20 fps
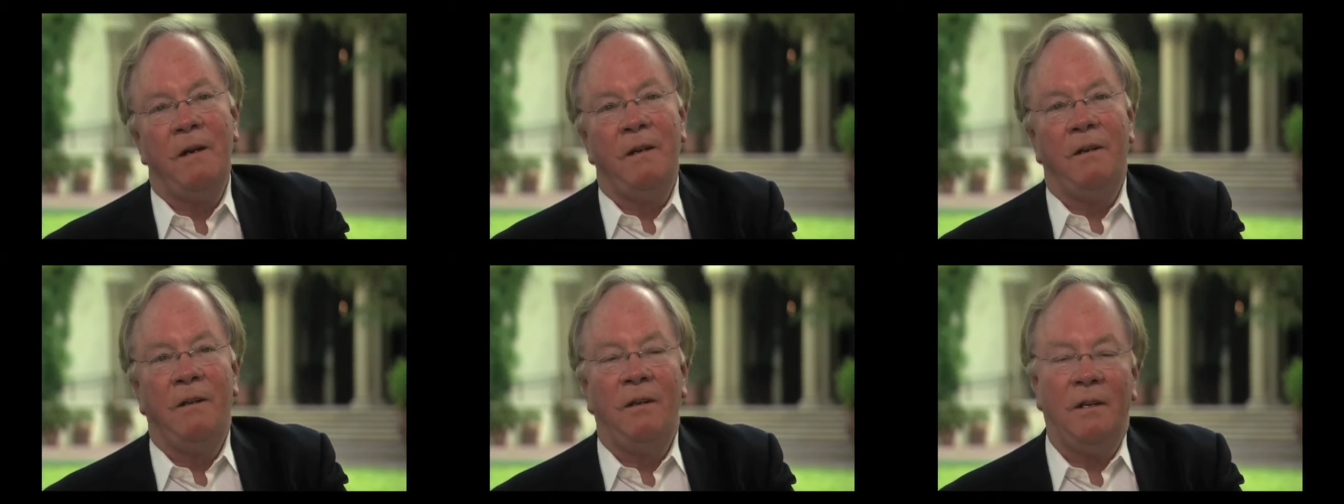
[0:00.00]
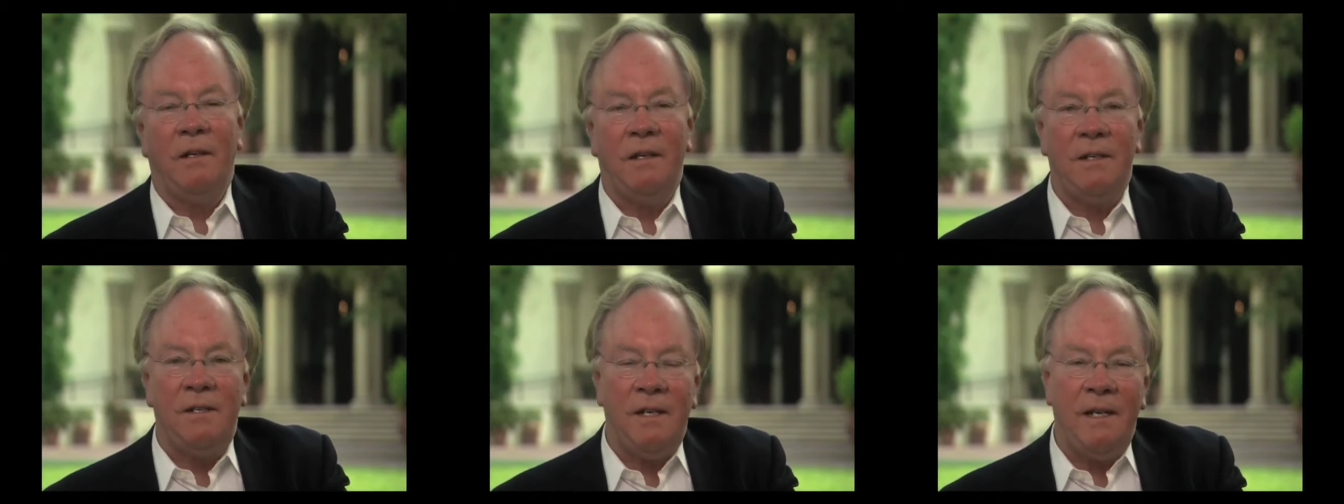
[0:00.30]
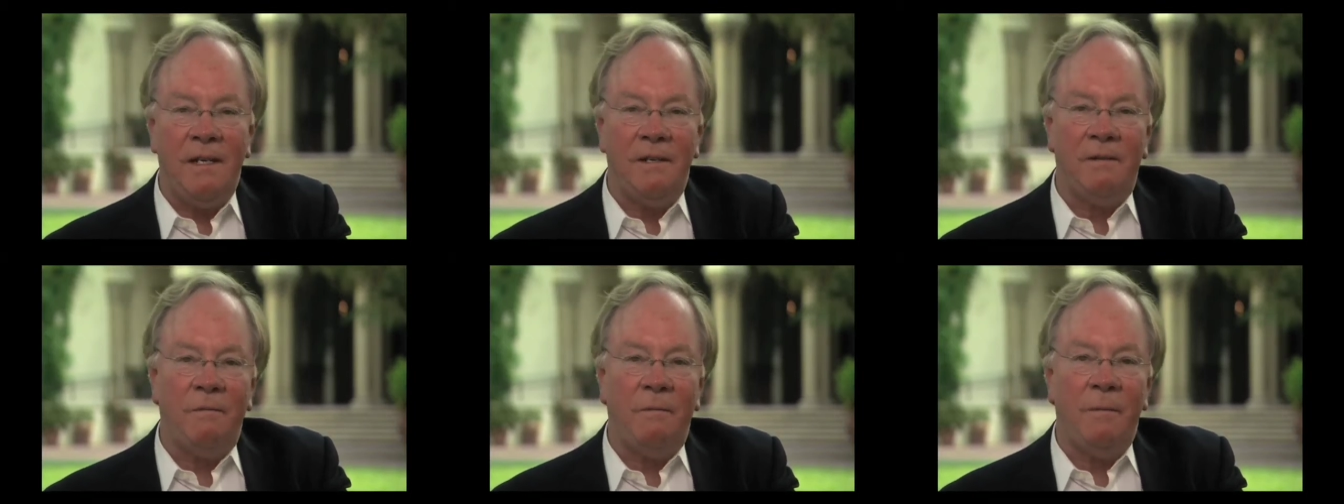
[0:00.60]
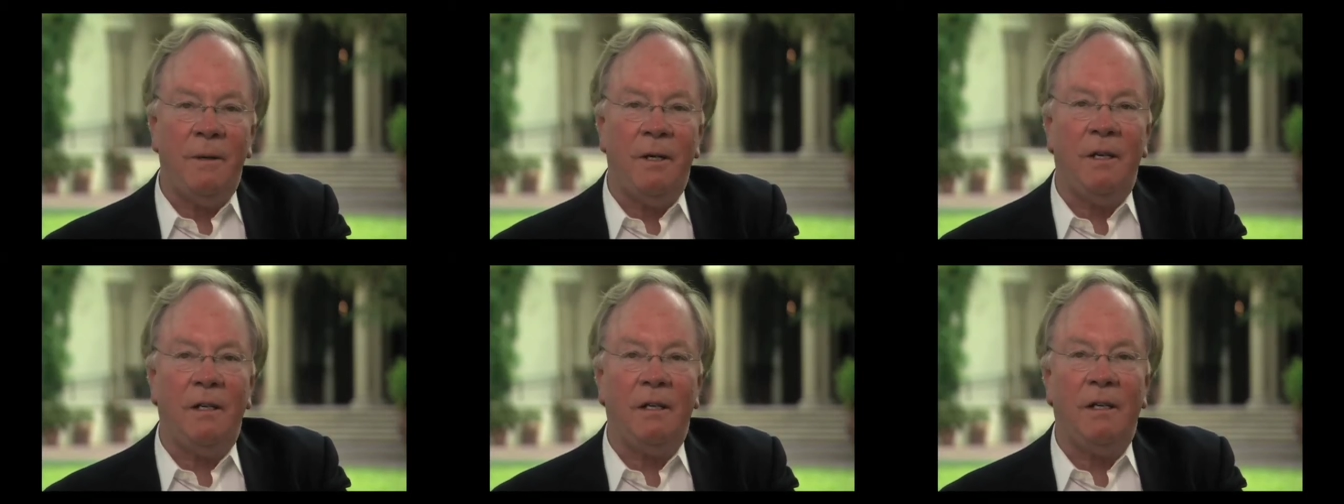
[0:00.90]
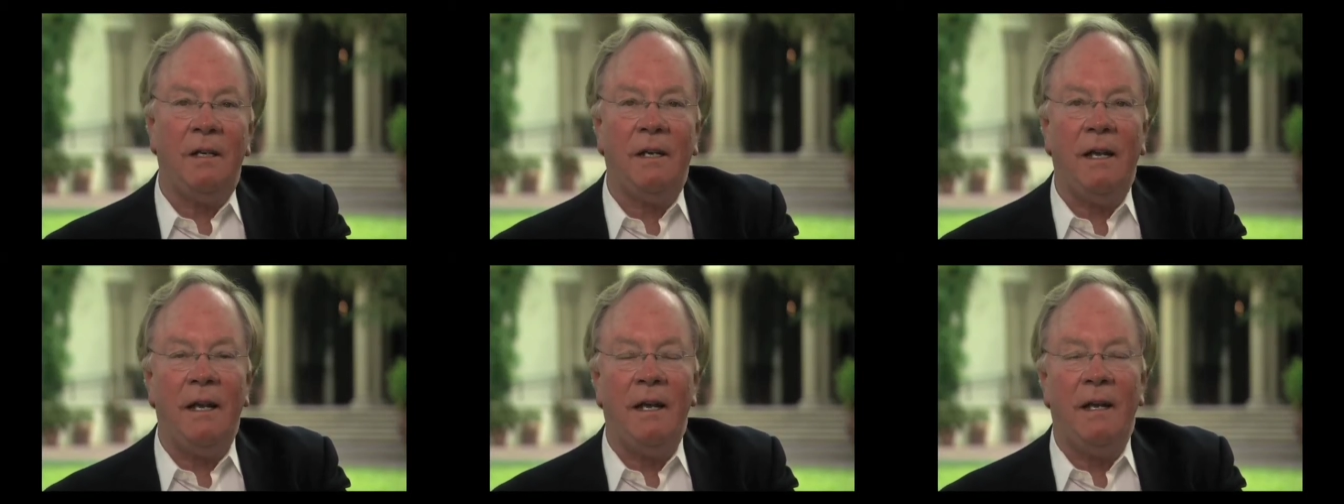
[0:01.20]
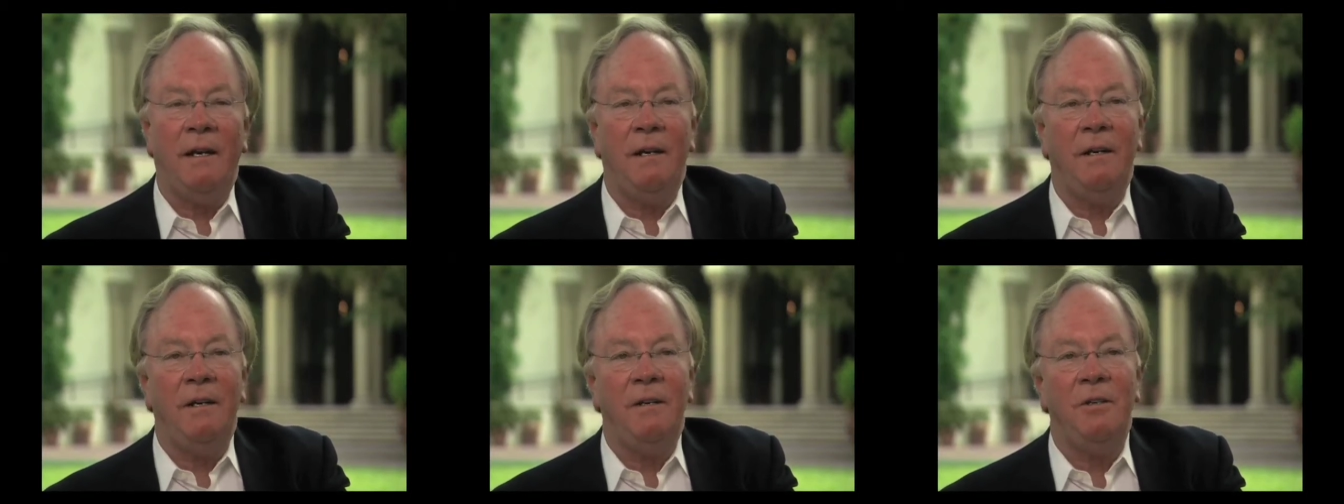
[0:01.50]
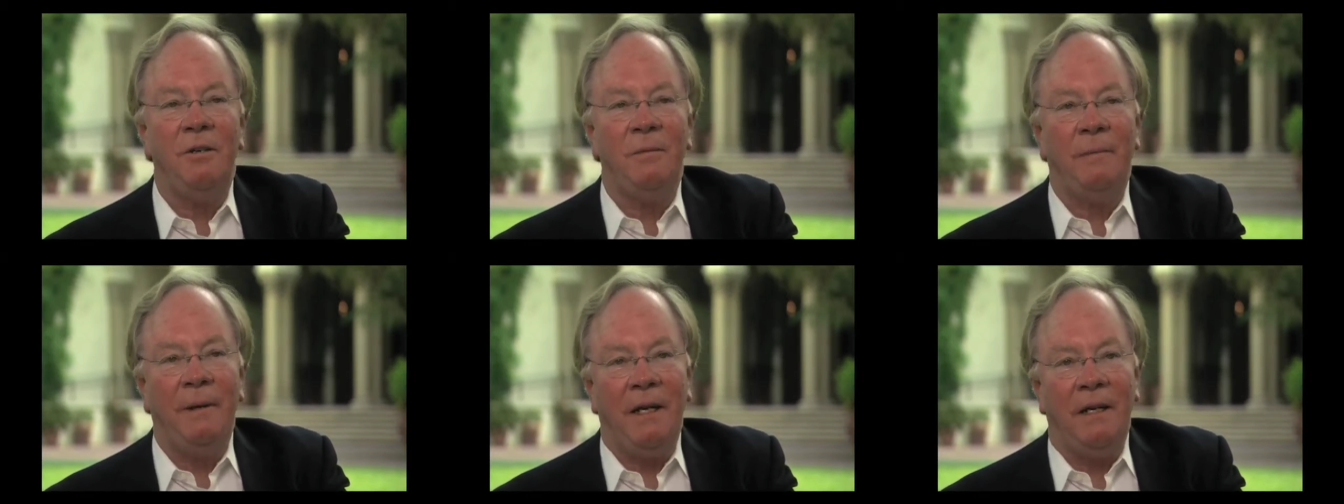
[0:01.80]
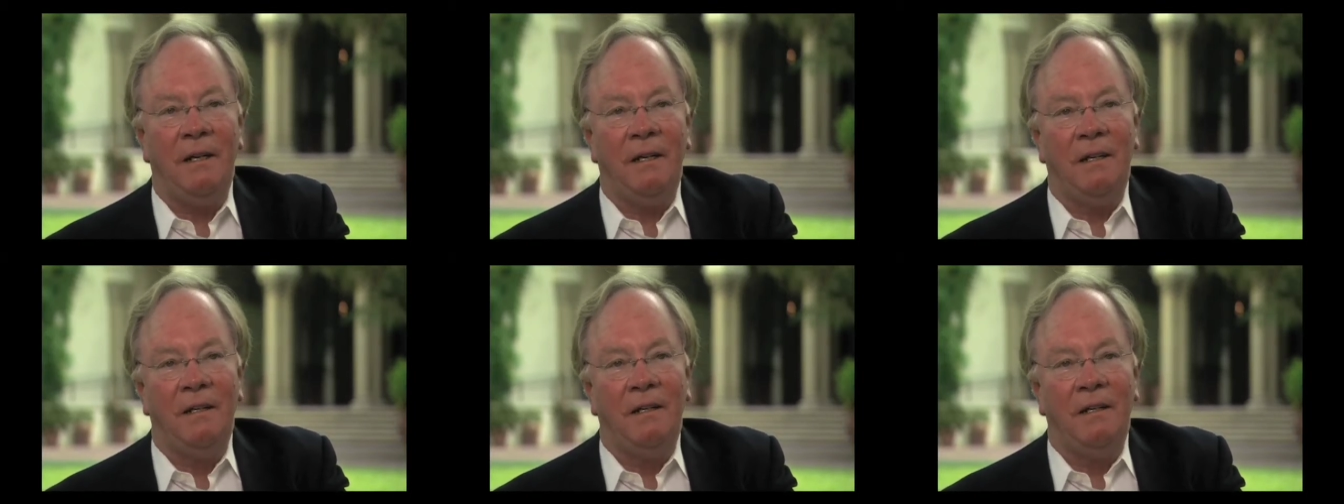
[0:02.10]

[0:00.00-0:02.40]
the United States of America, Canada, and Japan.